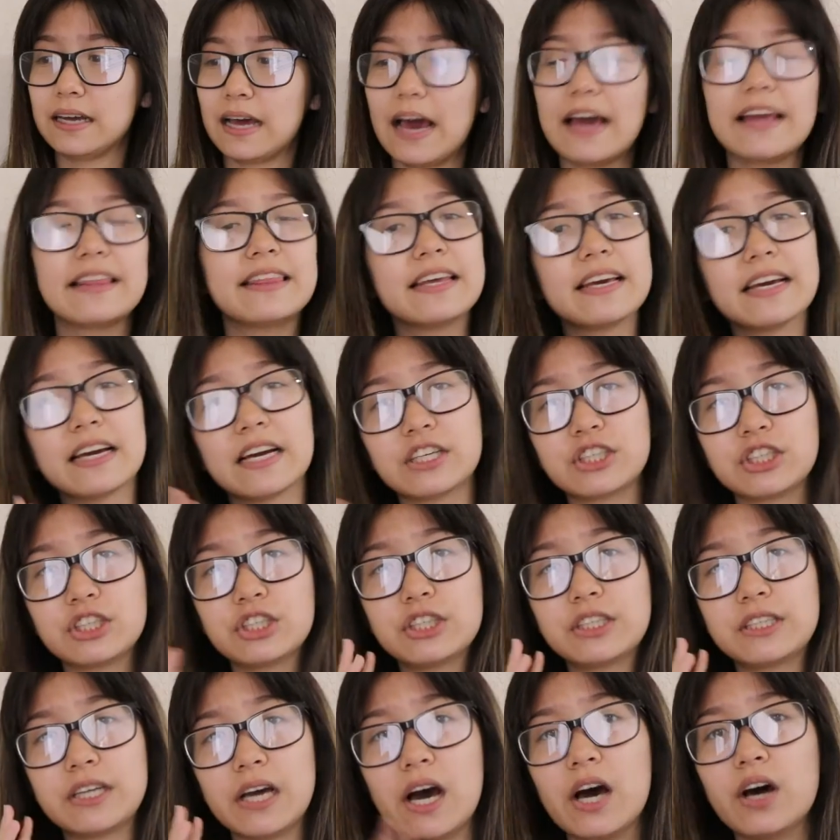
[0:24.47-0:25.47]
I think I
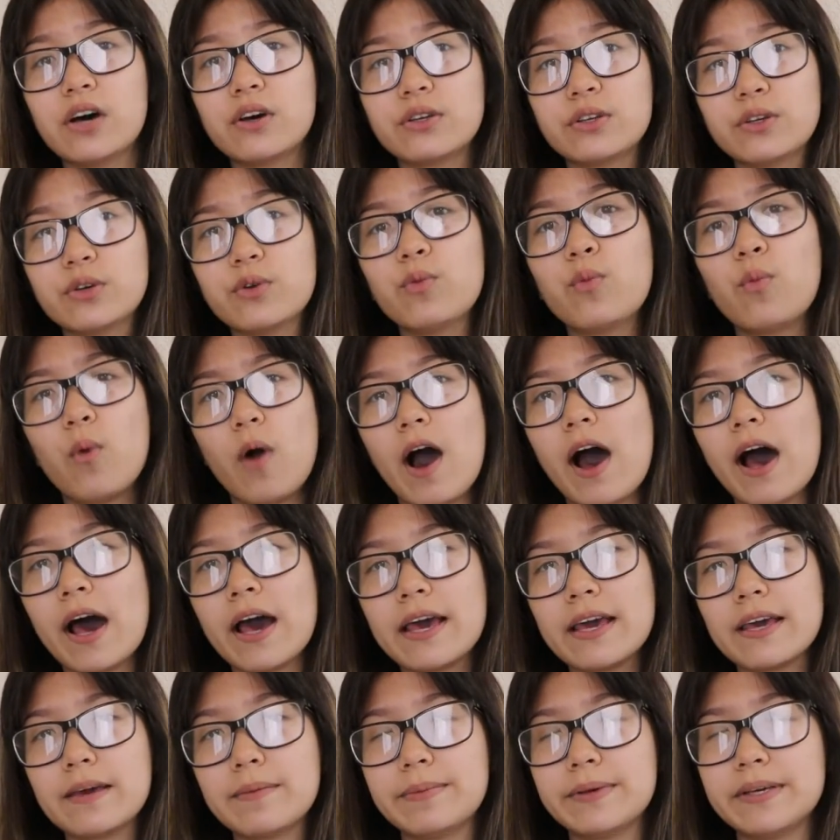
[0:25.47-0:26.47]
should tell you
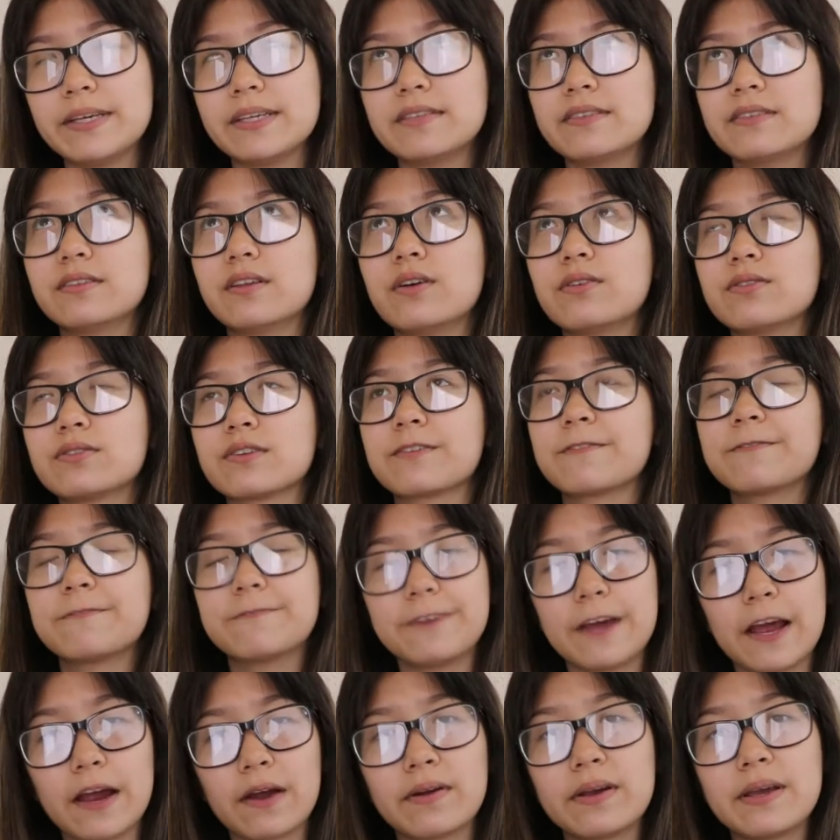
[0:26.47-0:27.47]
why, because those are
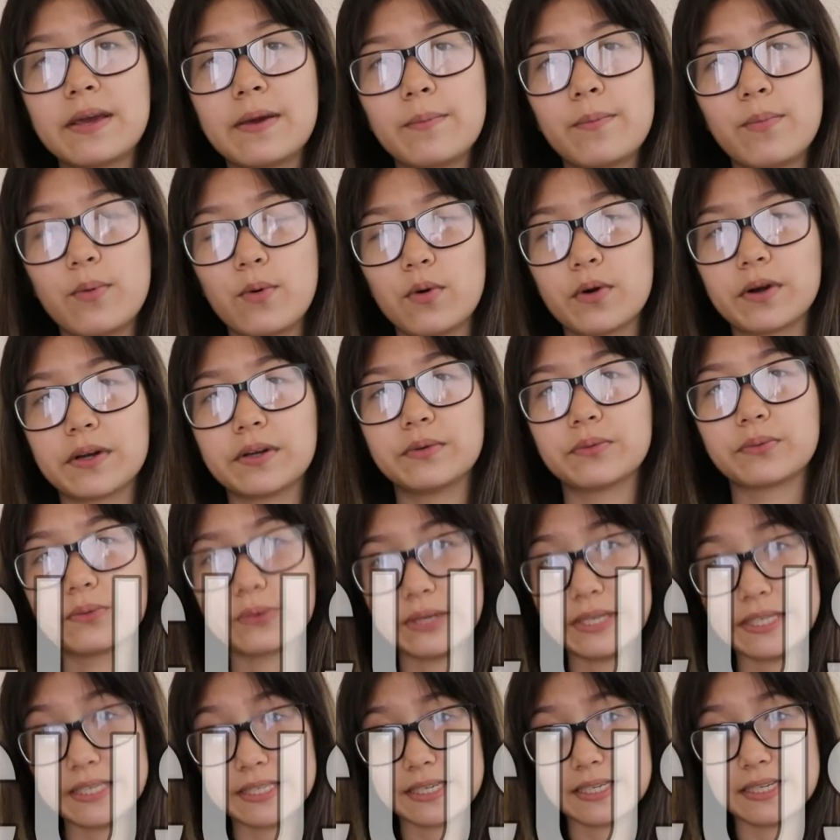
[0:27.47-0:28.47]
very important
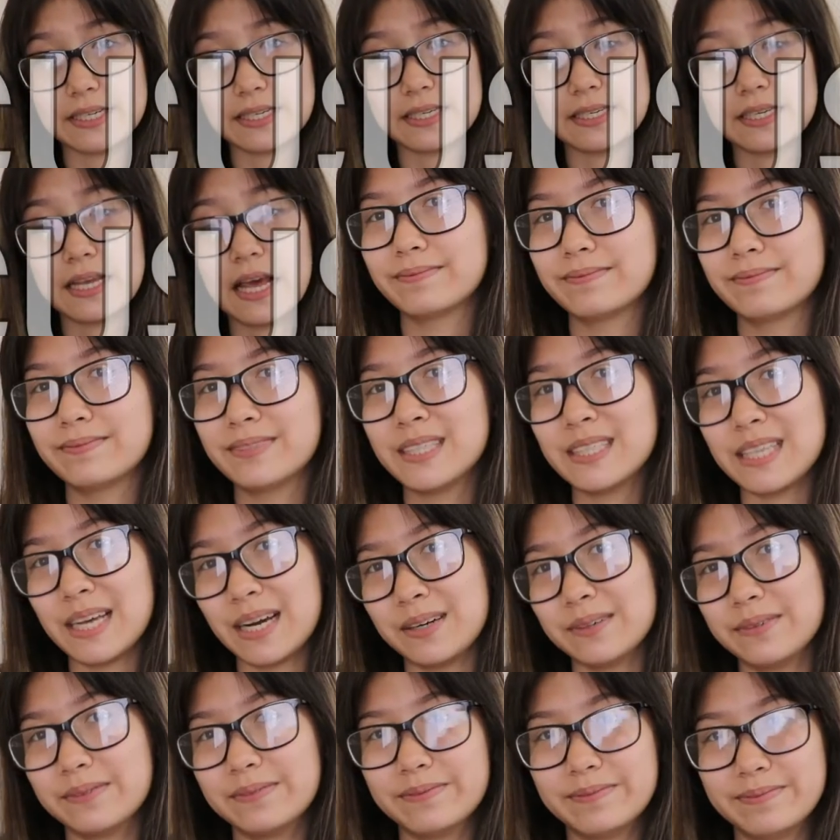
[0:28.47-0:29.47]
reasons.
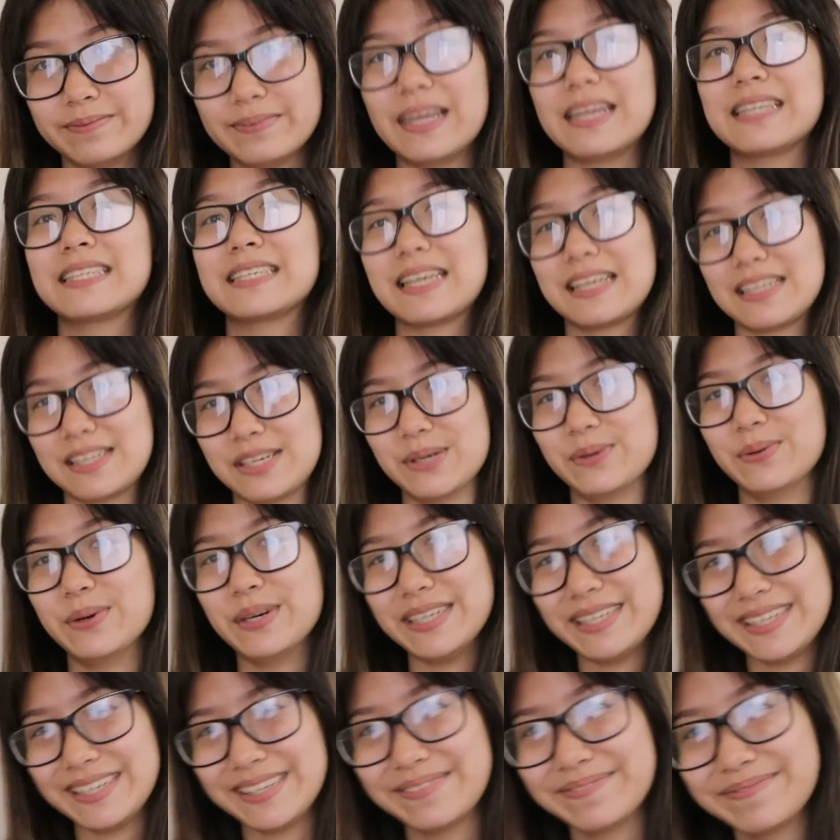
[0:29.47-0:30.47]
So let's get to
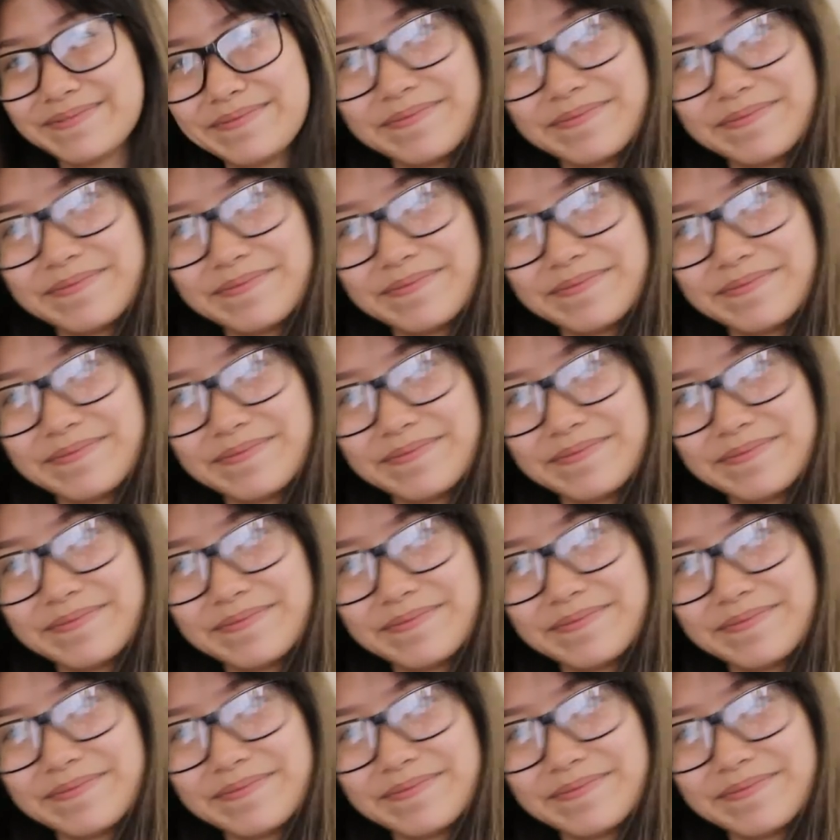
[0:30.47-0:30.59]
it.